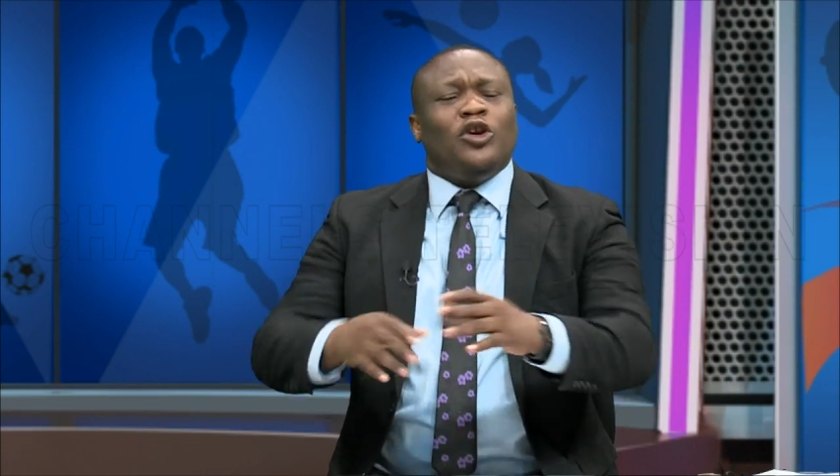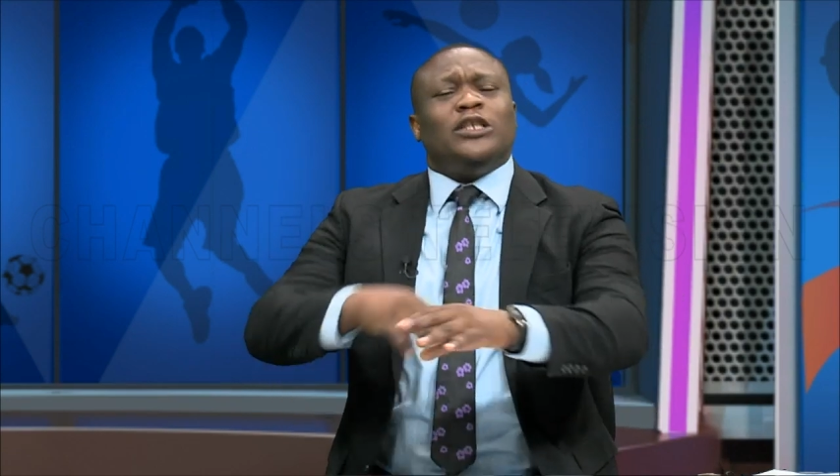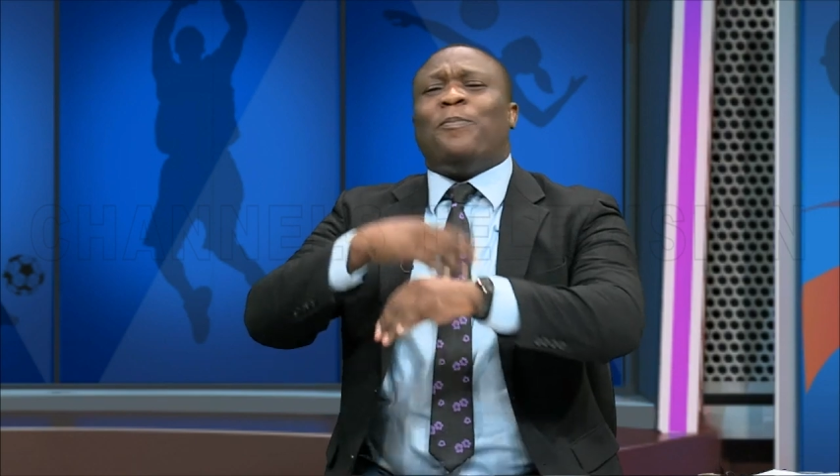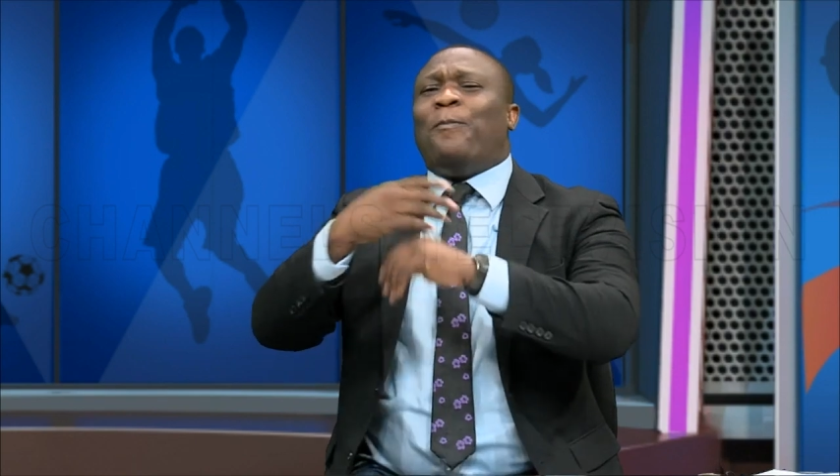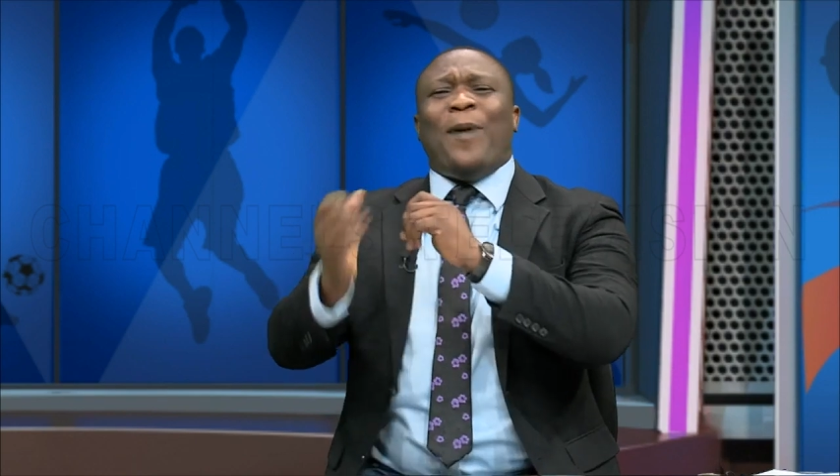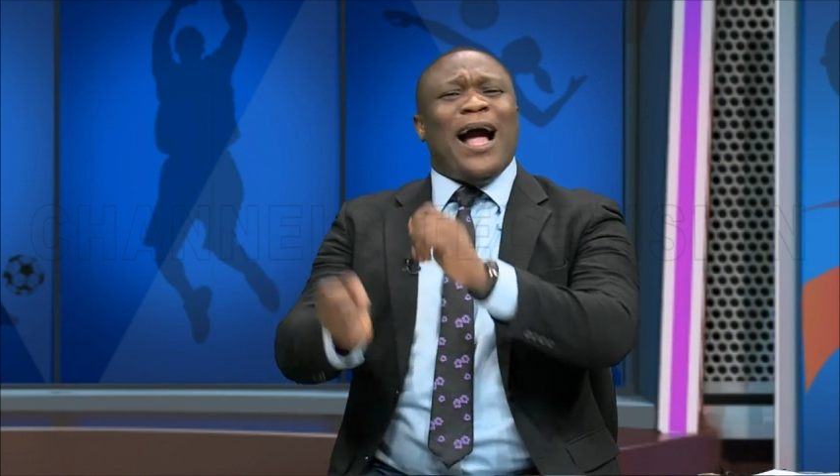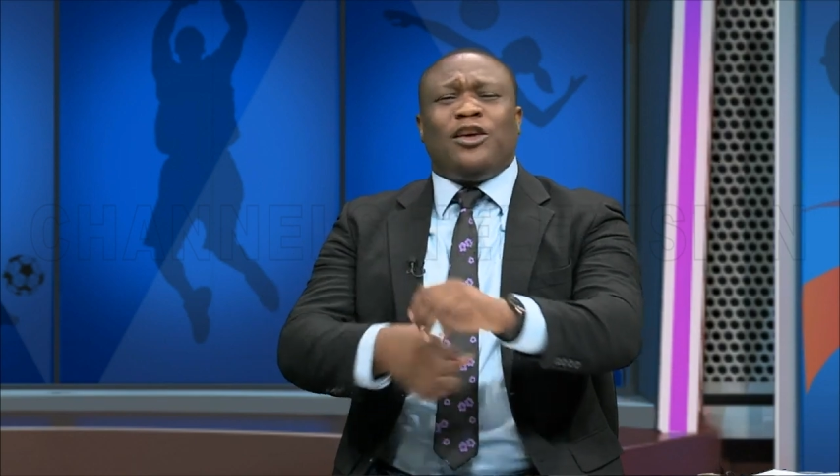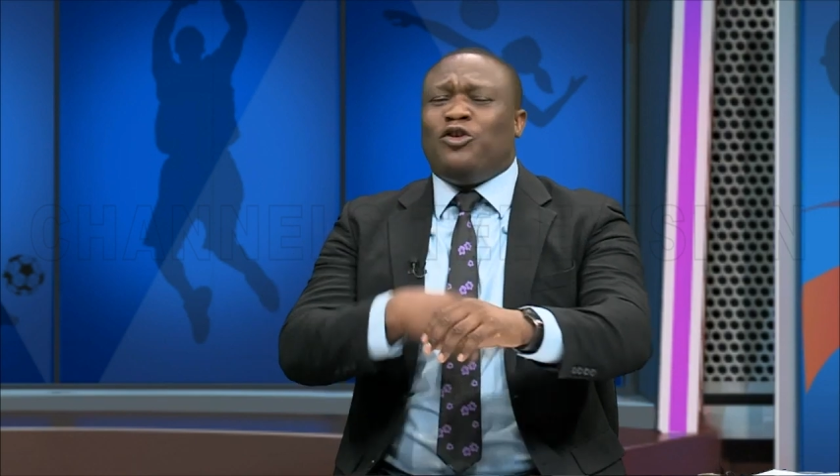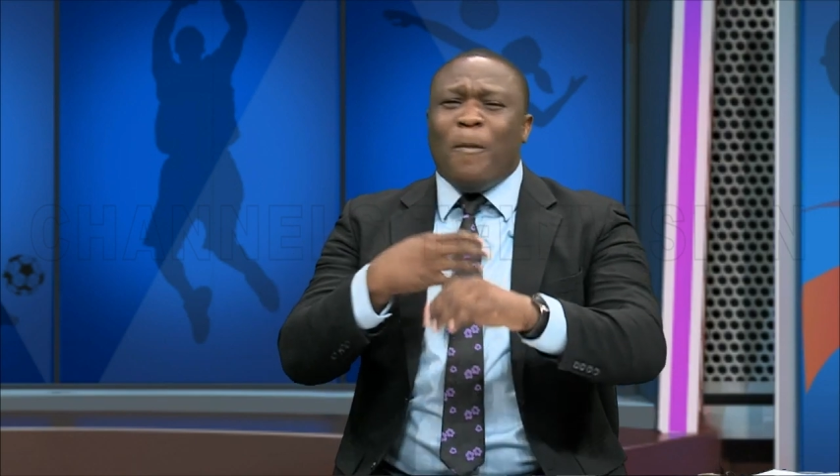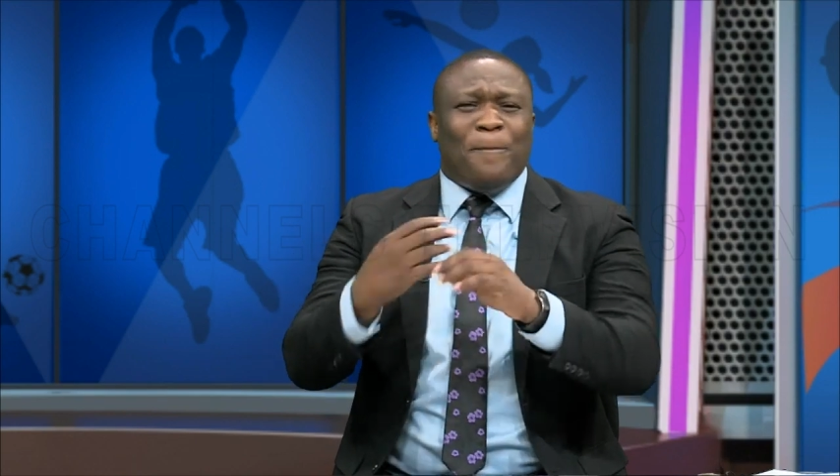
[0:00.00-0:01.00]
Just
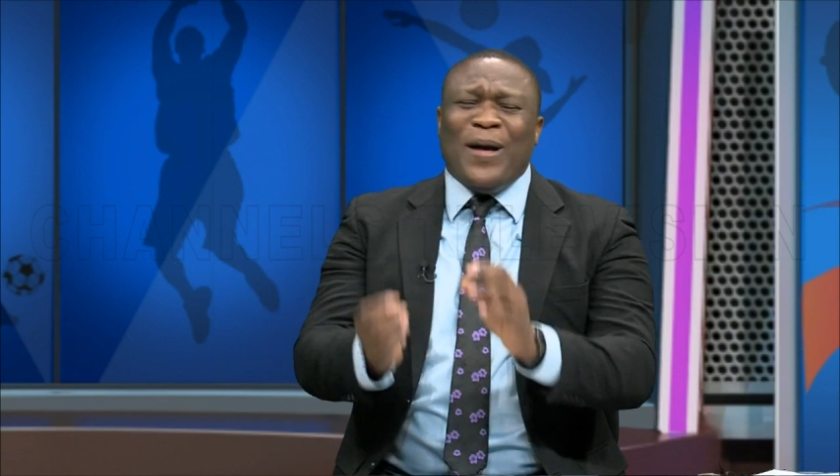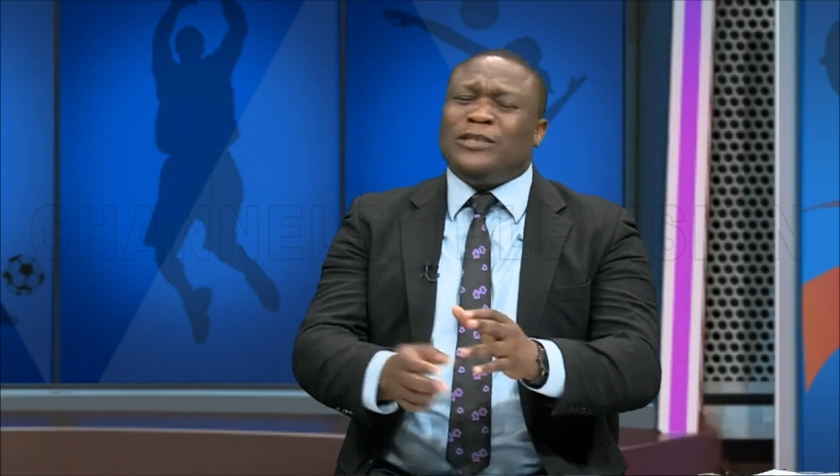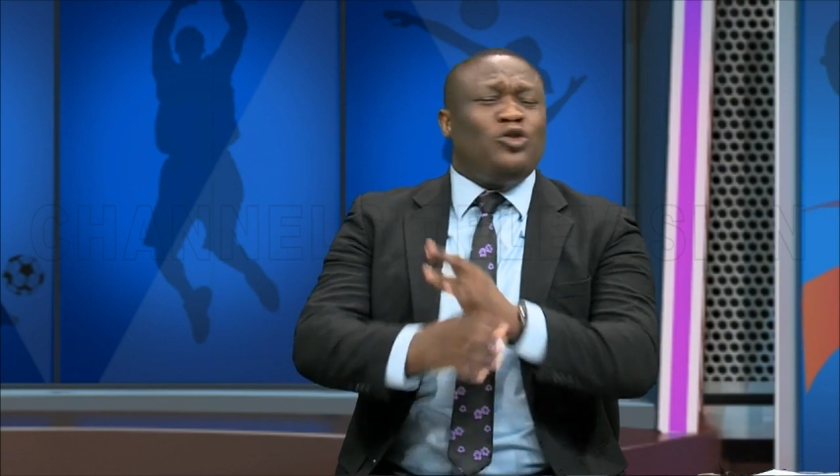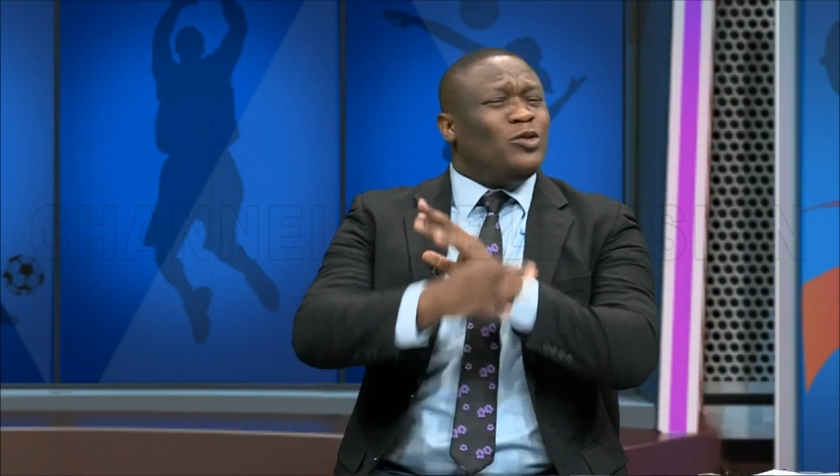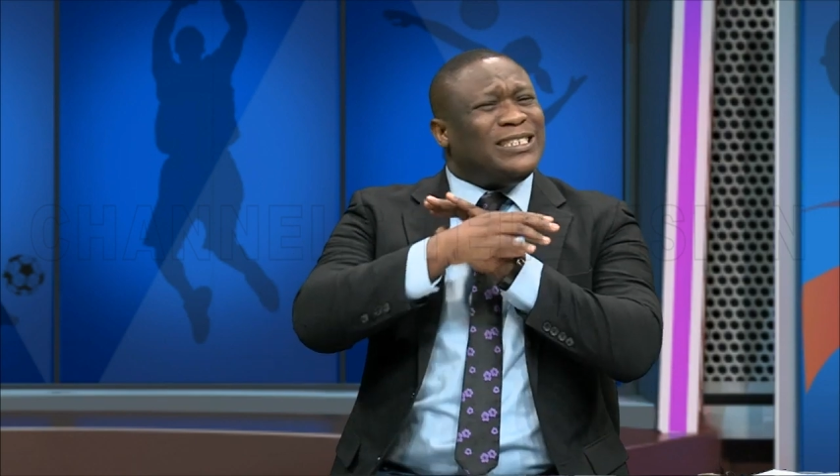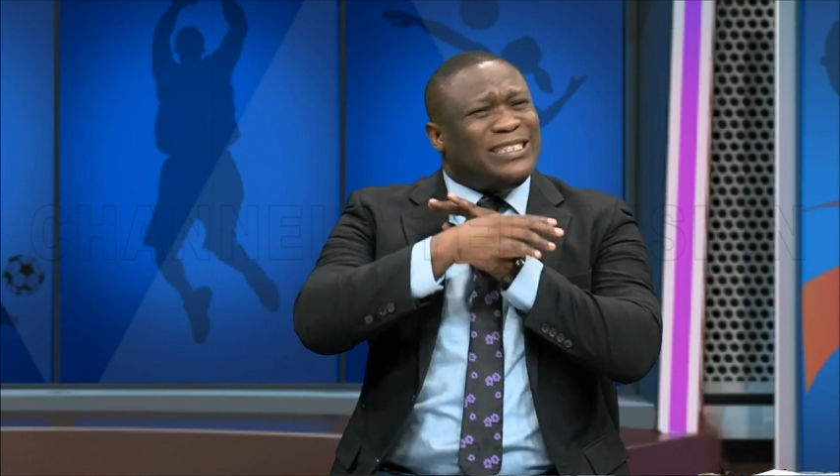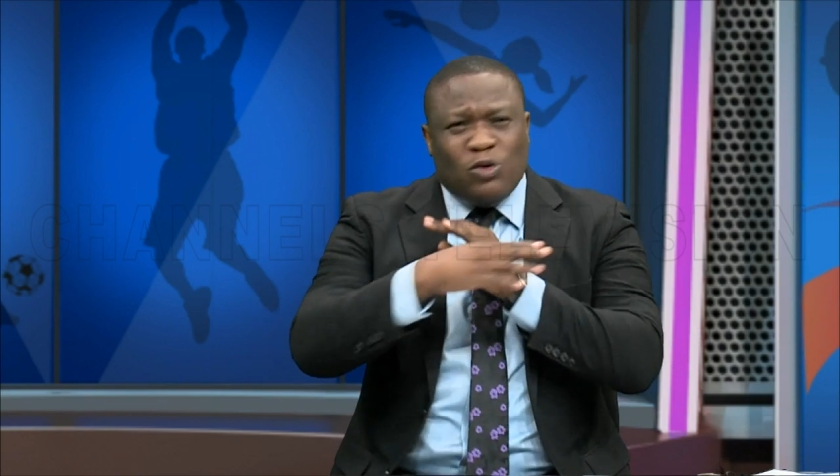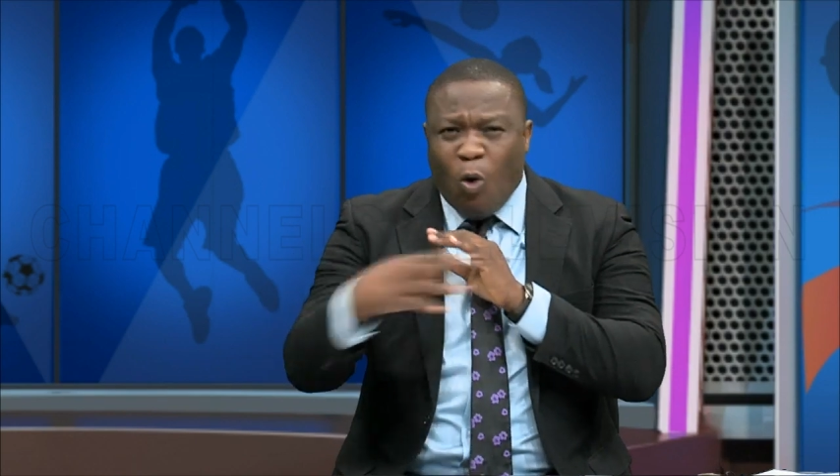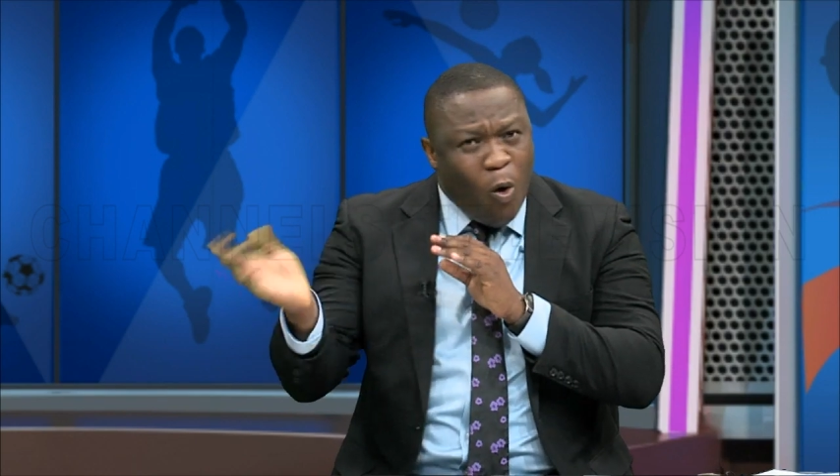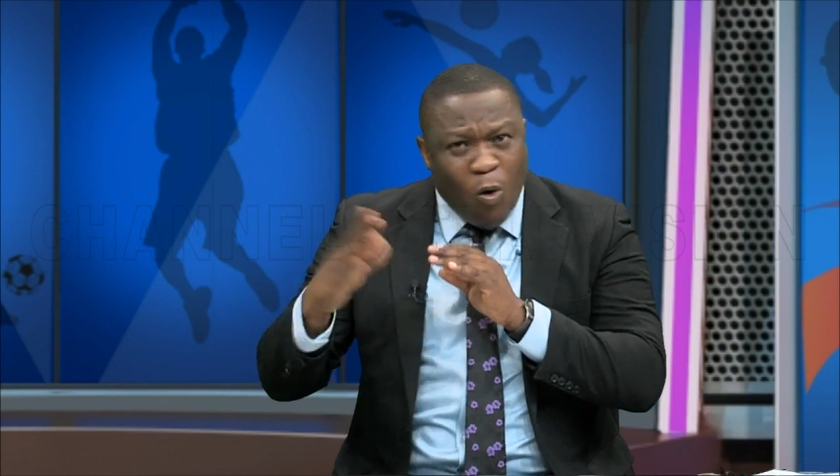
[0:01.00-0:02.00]
pack your bags. Just
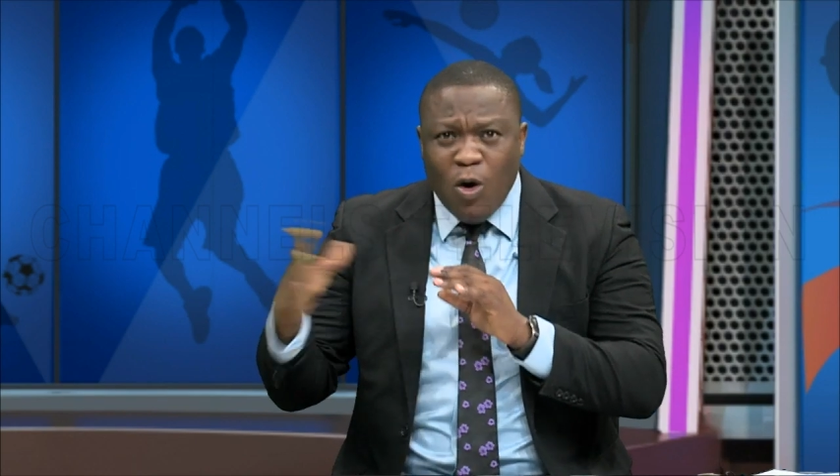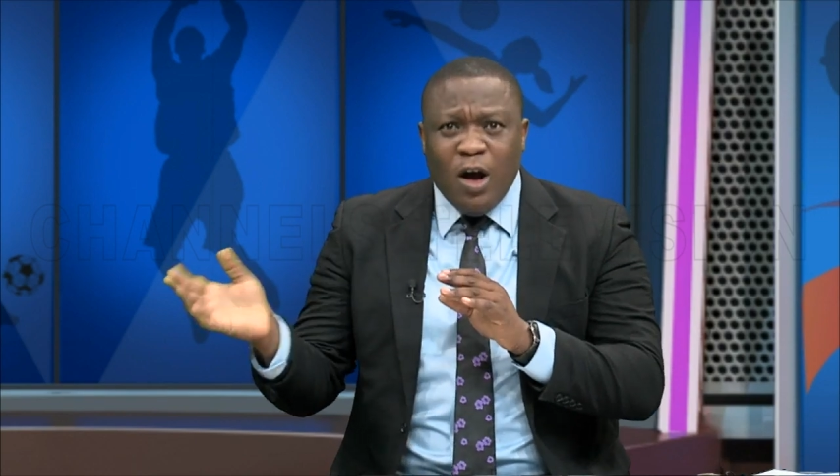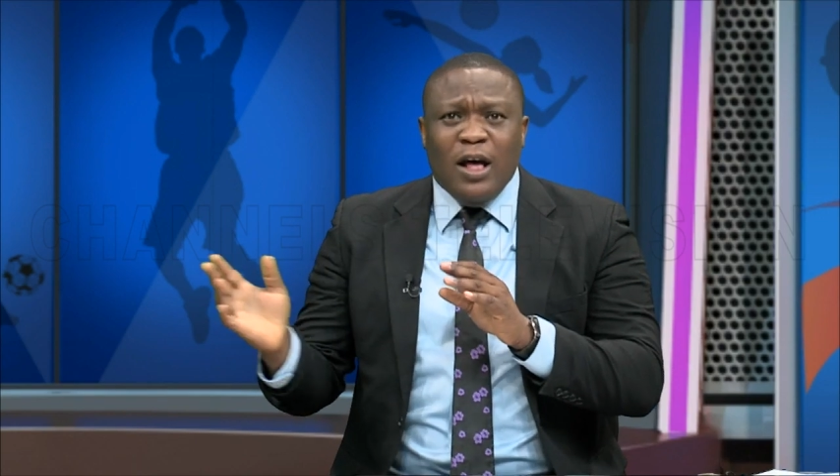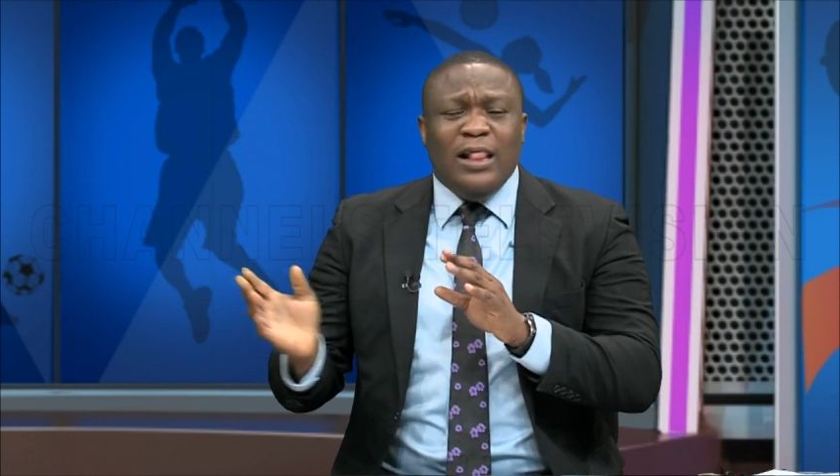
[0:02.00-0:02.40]
go.